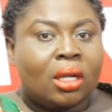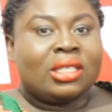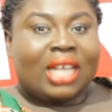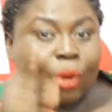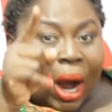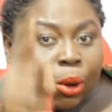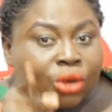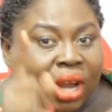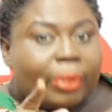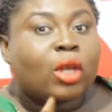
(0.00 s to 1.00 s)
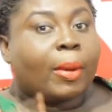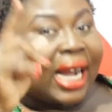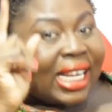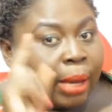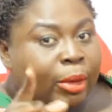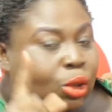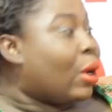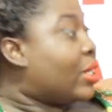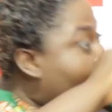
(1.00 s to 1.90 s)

So what we should be so we can Mr.